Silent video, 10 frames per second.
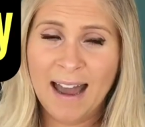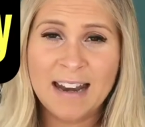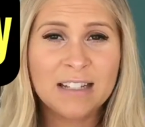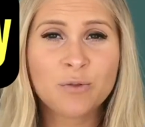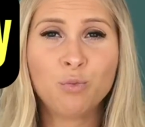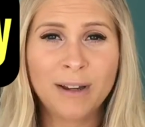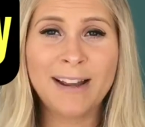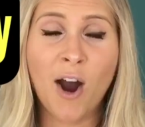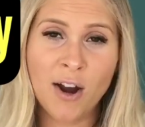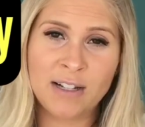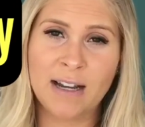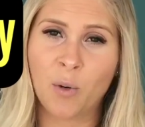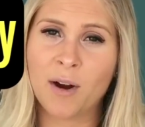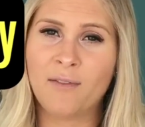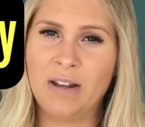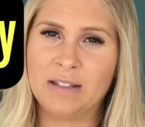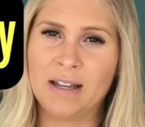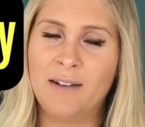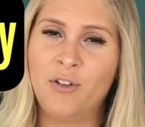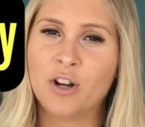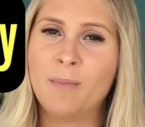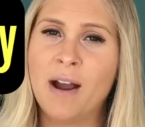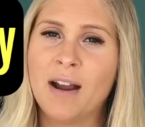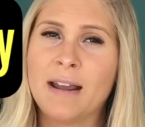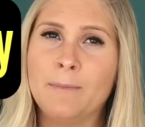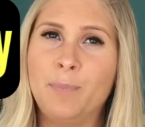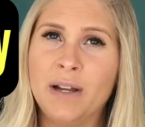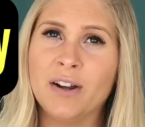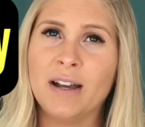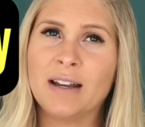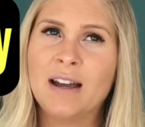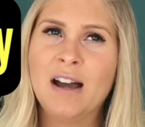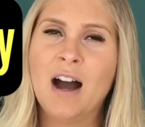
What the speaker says: And it's really hard to get a work visa if you're an American, period.